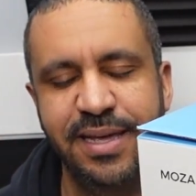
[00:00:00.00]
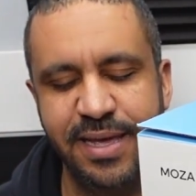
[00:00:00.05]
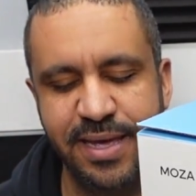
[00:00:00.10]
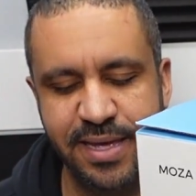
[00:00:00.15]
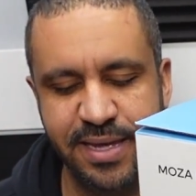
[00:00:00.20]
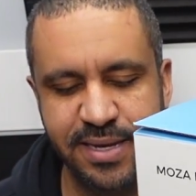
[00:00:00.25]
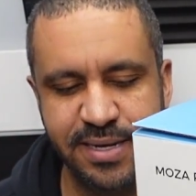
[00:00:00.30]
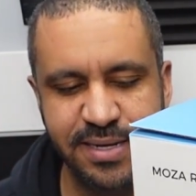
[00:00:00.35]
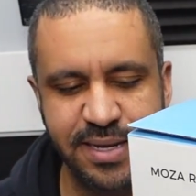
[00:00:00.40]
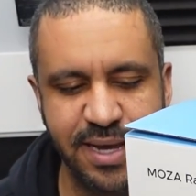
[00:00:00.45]

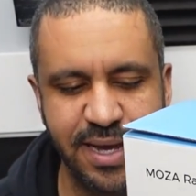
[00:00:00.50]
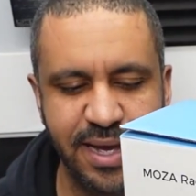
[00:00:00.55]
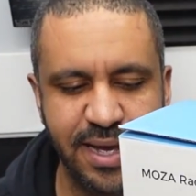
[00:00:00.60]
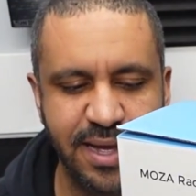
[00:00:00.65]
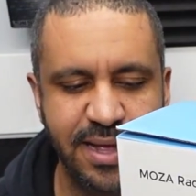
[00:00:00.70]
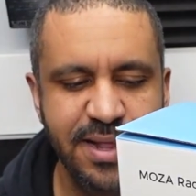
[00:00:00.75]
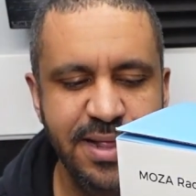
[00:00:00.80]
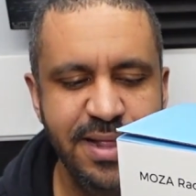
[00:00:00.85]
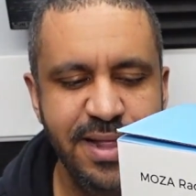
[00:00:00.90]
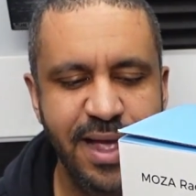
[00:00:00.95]
And
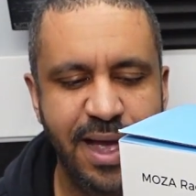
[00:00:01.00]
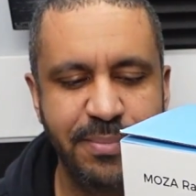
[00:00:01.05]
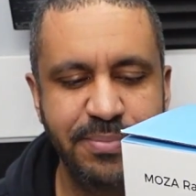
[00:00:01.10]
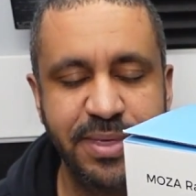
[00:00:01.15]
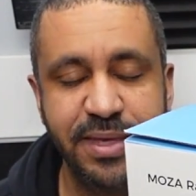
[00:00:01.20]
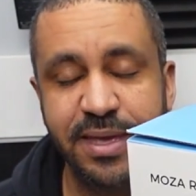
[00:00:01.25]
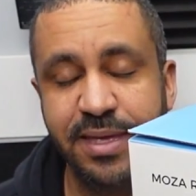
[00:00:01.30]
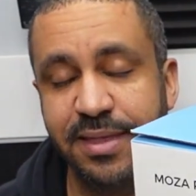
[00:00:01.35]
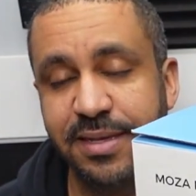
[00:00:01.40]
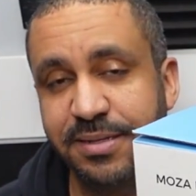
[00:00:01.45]
I'm
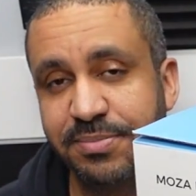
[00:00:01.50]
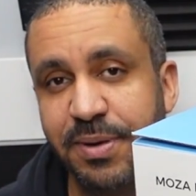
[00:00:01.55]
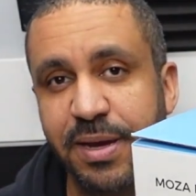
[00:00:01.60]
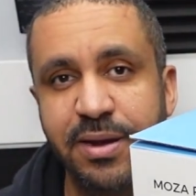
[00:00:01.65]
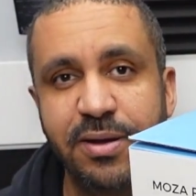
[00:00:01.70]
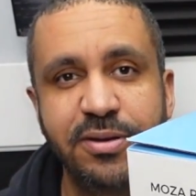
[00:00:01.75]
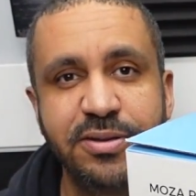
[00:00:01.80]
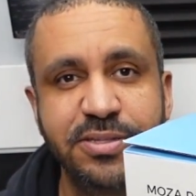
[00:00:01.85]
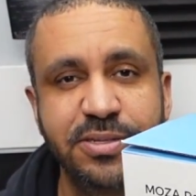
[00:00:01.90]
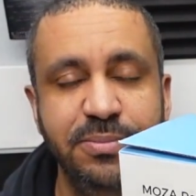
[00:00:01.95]
thinking this
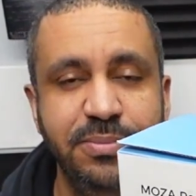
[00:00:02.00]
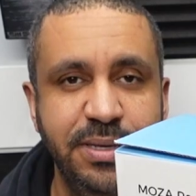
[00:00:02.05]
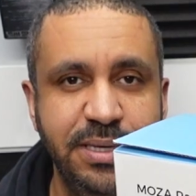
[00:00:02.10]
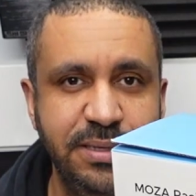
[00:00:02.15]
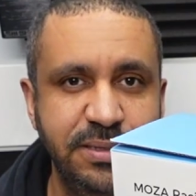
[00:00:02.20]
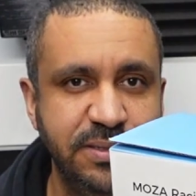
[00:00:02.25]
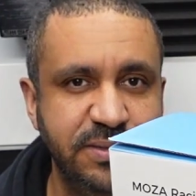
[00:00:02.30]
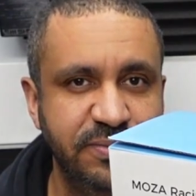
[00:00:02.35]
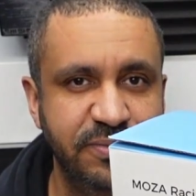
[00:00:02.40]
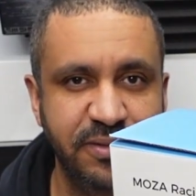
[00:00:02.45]
might also be
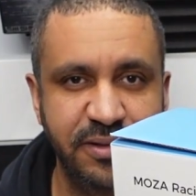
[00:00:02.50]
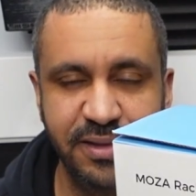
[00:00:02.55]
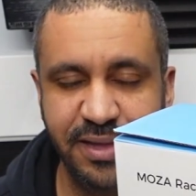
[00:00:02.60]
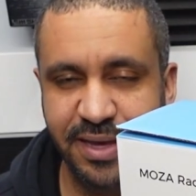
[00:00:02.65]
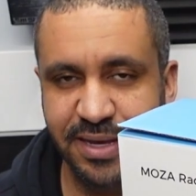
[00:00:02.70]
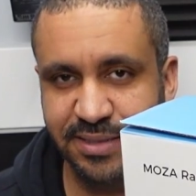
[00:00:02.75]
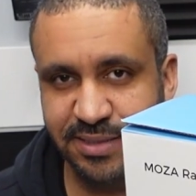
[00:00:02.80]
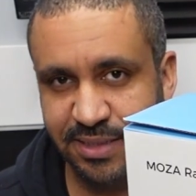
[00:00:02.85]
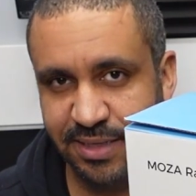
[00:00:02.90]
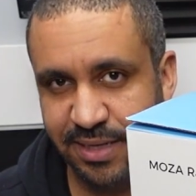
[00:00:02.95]
useful
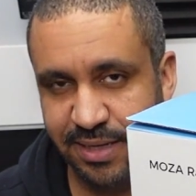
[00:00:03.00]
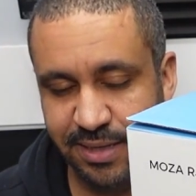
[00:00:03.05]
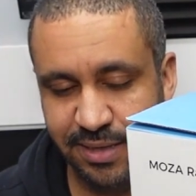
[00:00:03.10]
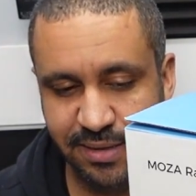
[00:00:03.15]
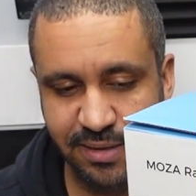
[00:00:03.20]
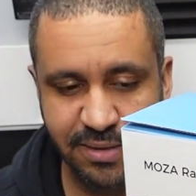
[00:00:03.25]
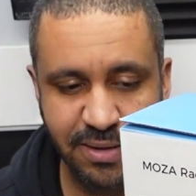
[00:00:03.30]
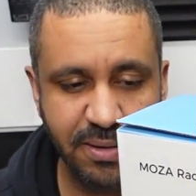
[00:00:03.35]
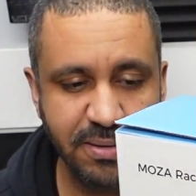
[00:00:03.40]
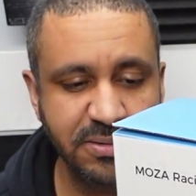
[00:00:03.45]
as
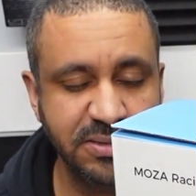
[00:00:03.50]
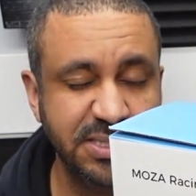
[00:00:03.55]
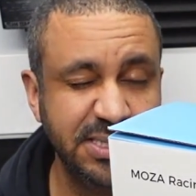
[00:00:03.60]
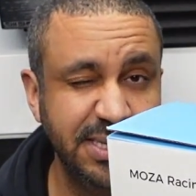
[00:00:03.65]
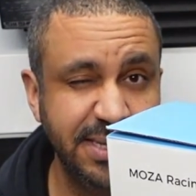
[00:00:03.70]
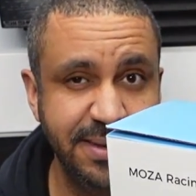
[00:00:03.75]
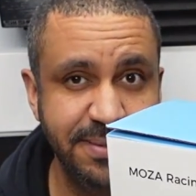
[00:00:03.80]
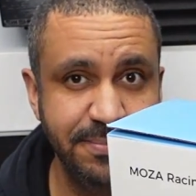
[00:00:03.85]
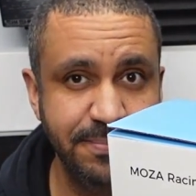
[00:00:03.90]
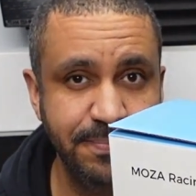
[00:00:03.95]
a kart
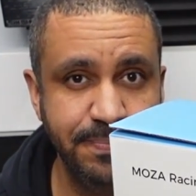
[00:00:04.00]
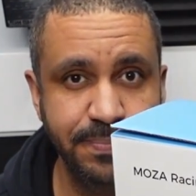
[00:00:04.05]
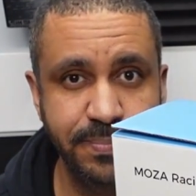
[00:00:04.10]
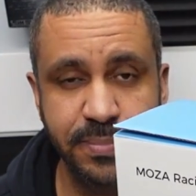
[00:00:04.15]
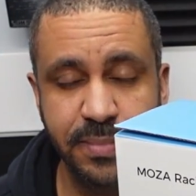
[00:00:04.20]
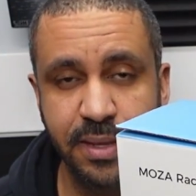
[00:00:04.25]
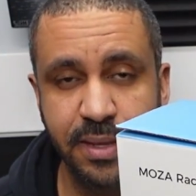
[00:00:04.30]
sim